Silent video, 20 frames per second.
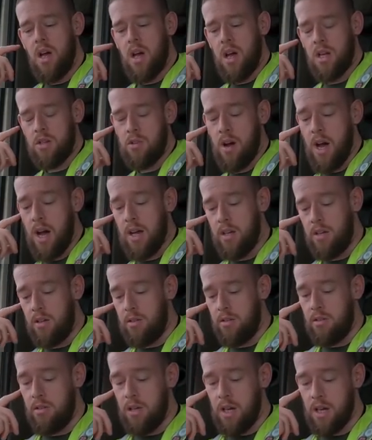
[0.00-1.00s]
I try
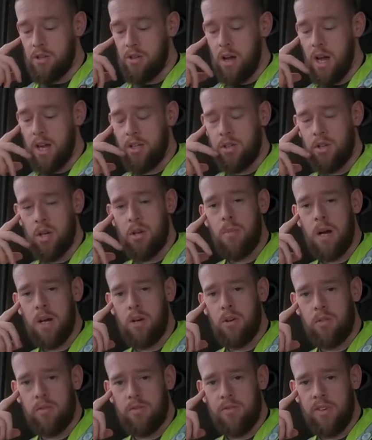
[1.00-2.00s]
and do my
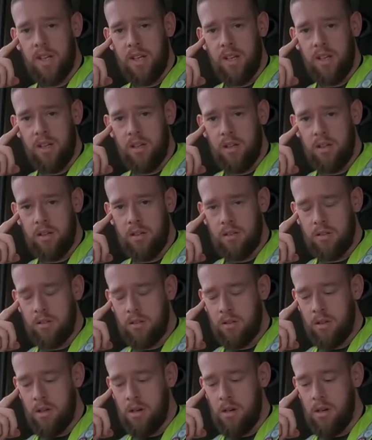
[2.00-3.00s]
own thing.
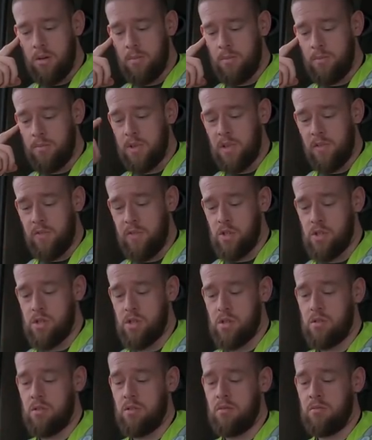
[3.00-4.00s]
The
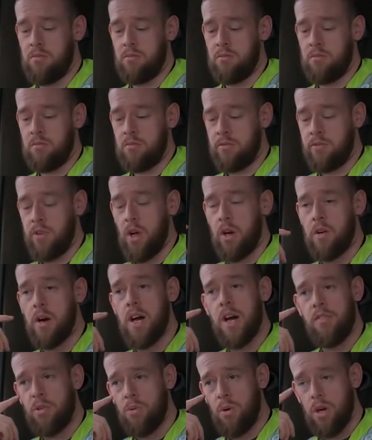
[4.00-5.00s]
first vlogger
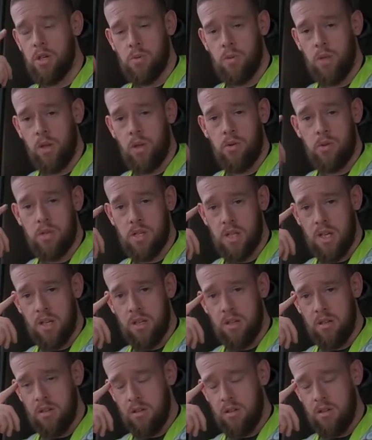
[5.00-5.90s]
I ever watched was Luke C.